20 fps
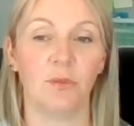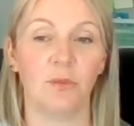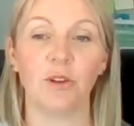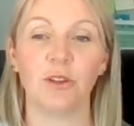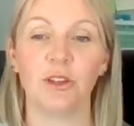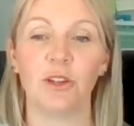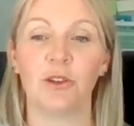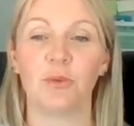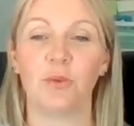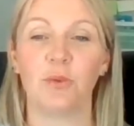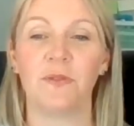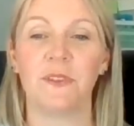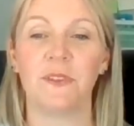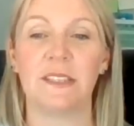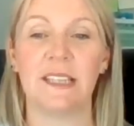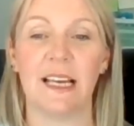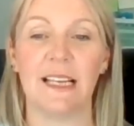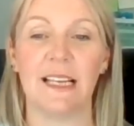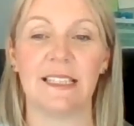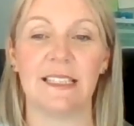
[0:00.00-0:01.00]

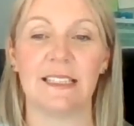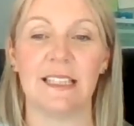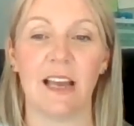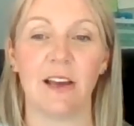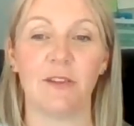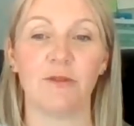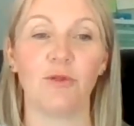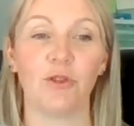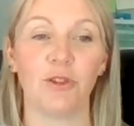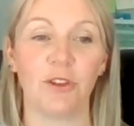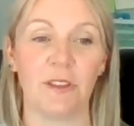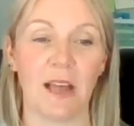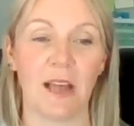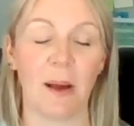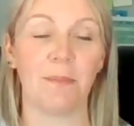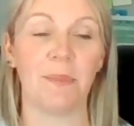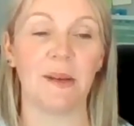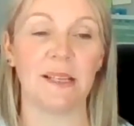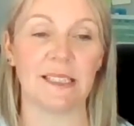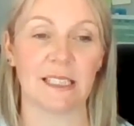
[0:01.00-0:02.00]
of running
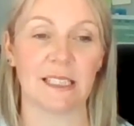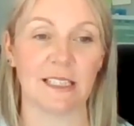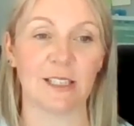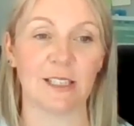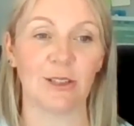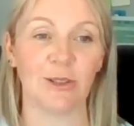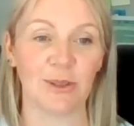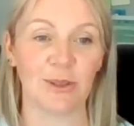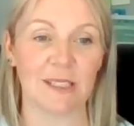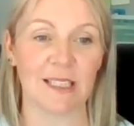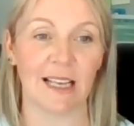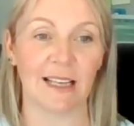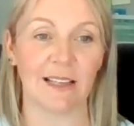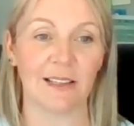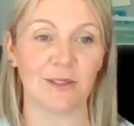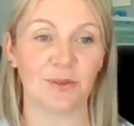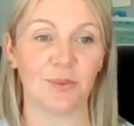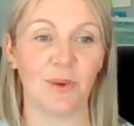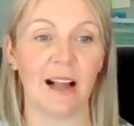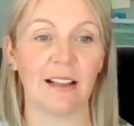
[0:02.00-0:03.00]
that business looks like
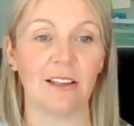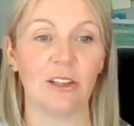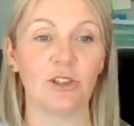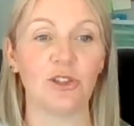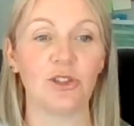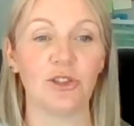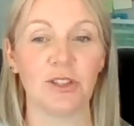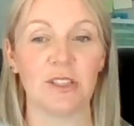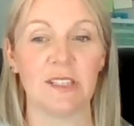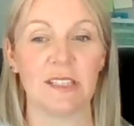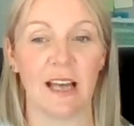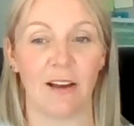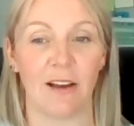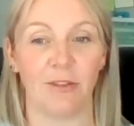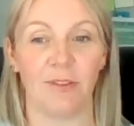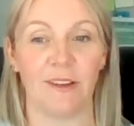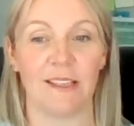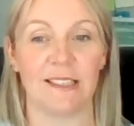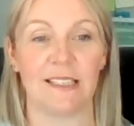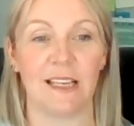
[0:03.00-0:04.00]
as well. And does
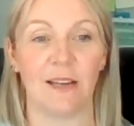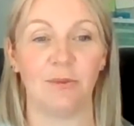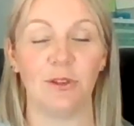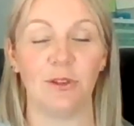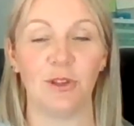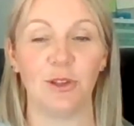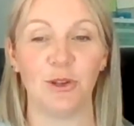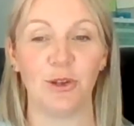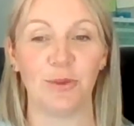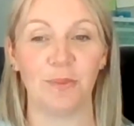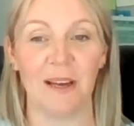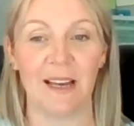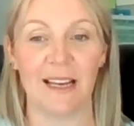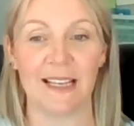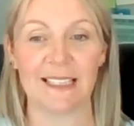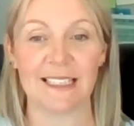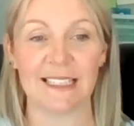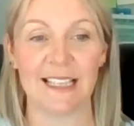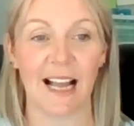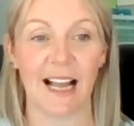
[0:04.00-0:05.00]
that fit in with your
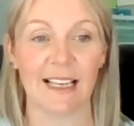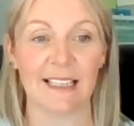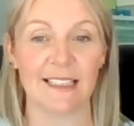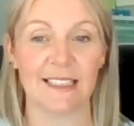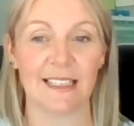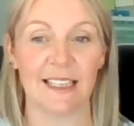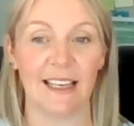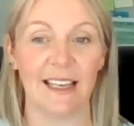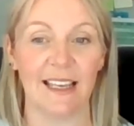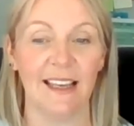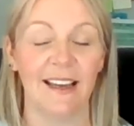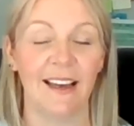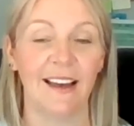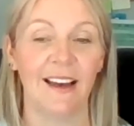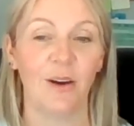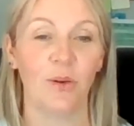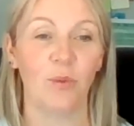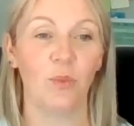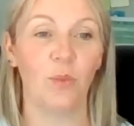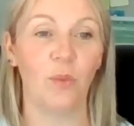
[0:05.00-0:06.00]
personality,
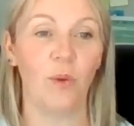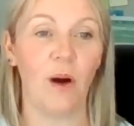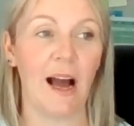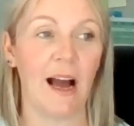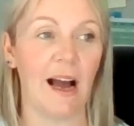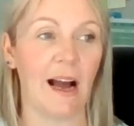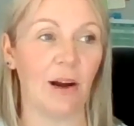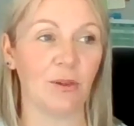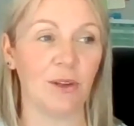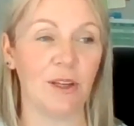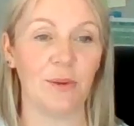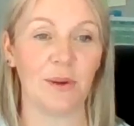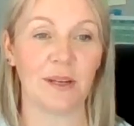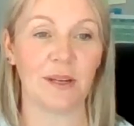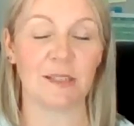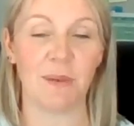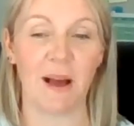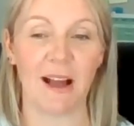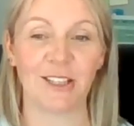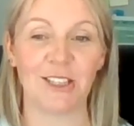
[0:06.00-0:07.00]
how you
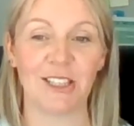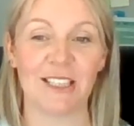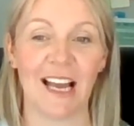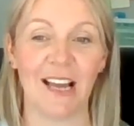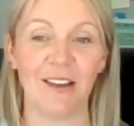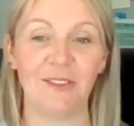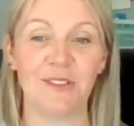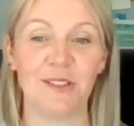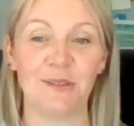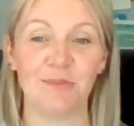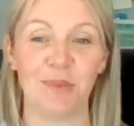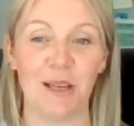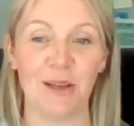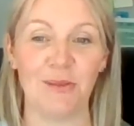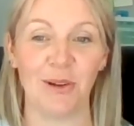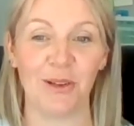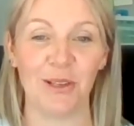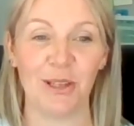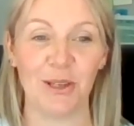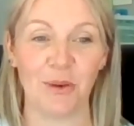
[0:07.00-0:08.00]
expect your life to be,
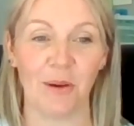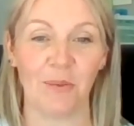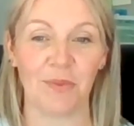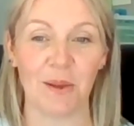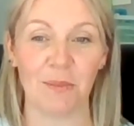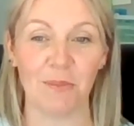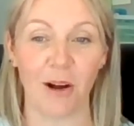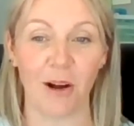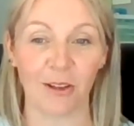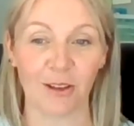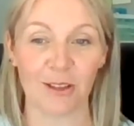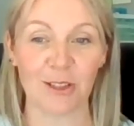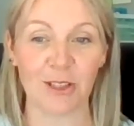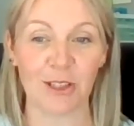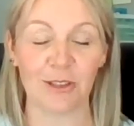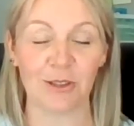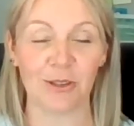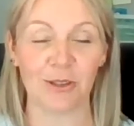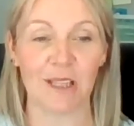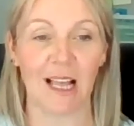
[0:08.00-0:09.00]
what you want the model
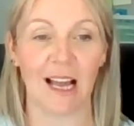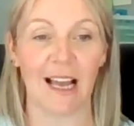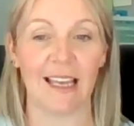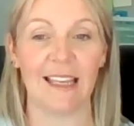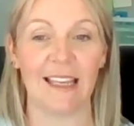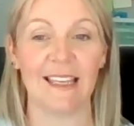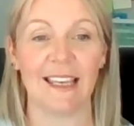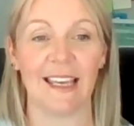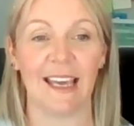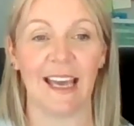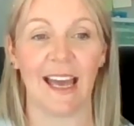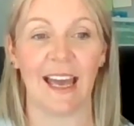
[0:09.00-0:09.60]
to look like?